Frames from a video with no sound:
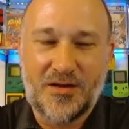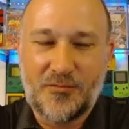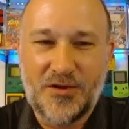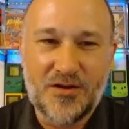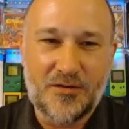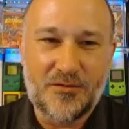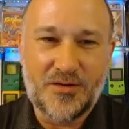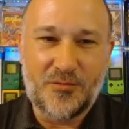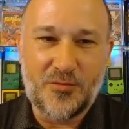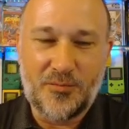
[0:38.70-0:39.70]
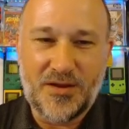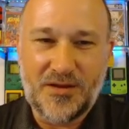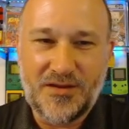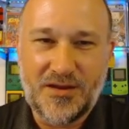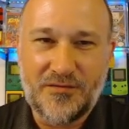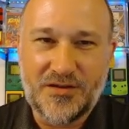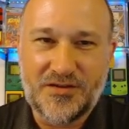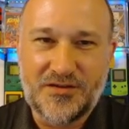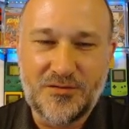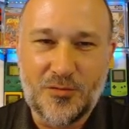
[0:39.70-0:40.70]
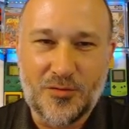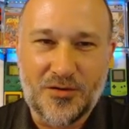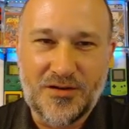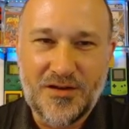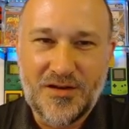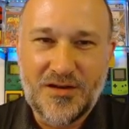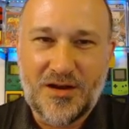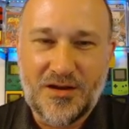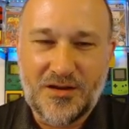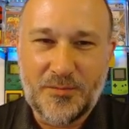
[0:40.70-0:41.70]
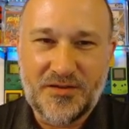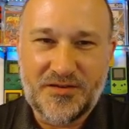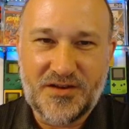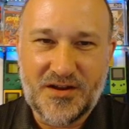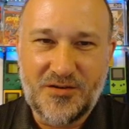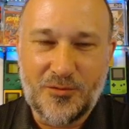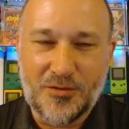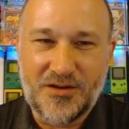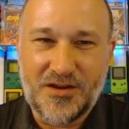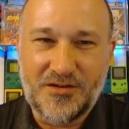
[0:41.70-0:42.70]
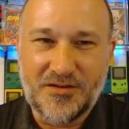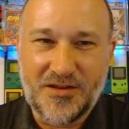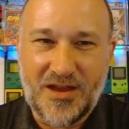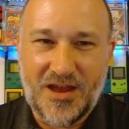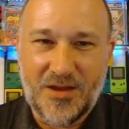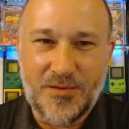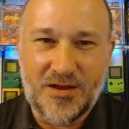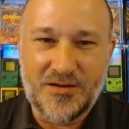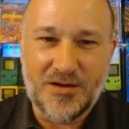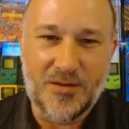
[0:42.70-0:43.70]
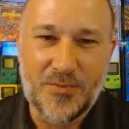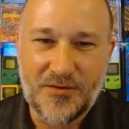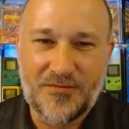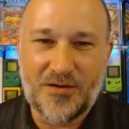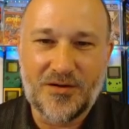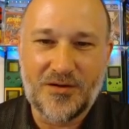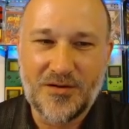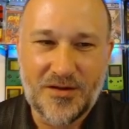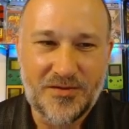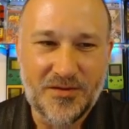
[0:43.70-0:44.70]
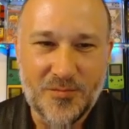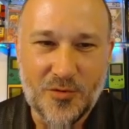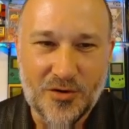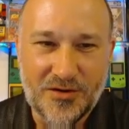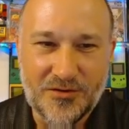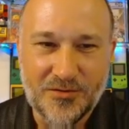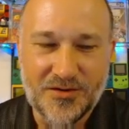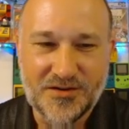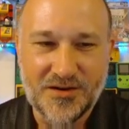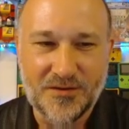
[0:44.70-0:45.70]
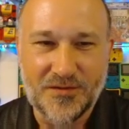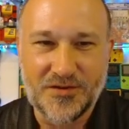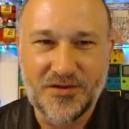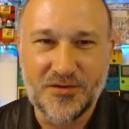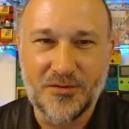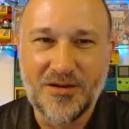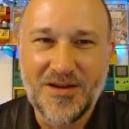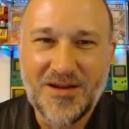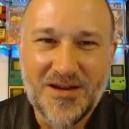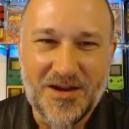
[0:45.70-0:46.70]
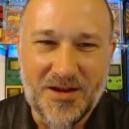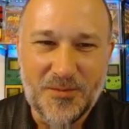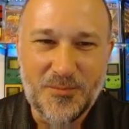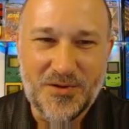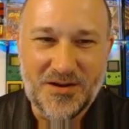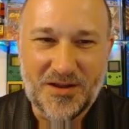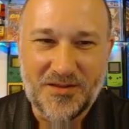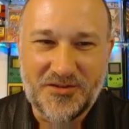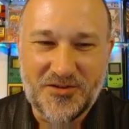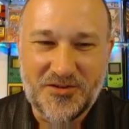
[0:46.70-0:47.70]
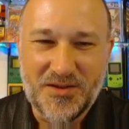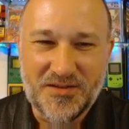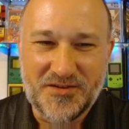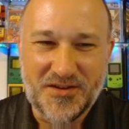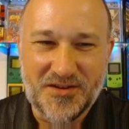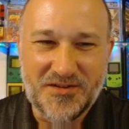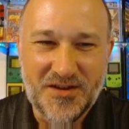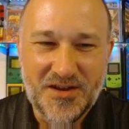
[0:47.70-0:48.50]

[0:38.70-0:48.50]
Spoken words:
We know it will be the EV Suit Gorn. It'll be the second Gorn to enter the game, and by far, I think the more interesting of the two. But I'll let you be the judge.